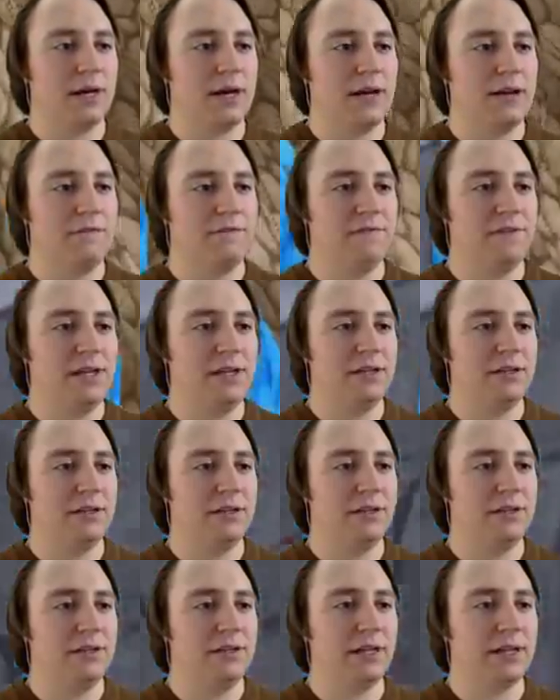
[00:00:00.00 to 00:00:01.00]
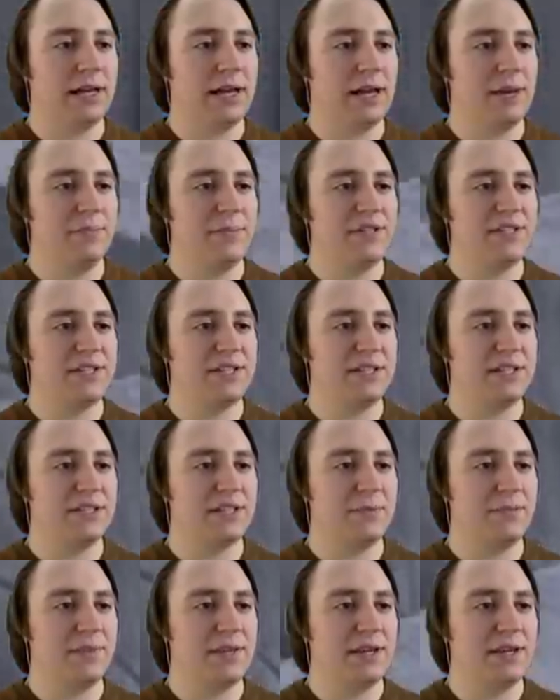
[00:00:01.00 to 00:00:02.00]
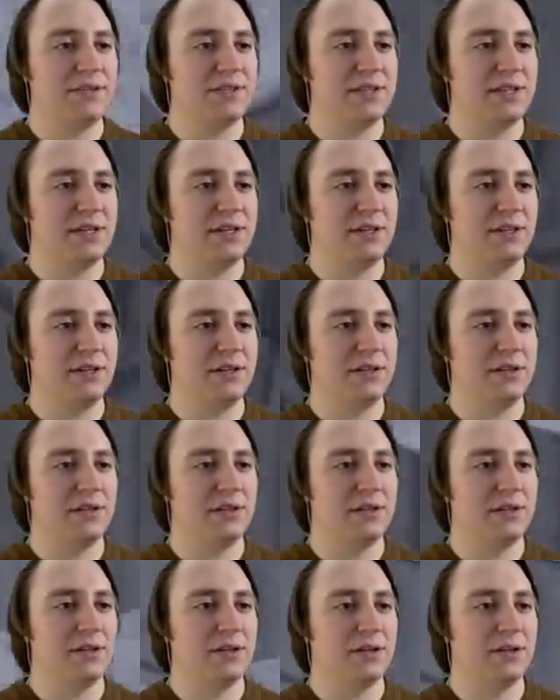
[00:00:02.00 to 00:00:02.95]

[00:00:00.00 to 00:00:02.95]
I feel like I'm missing something still.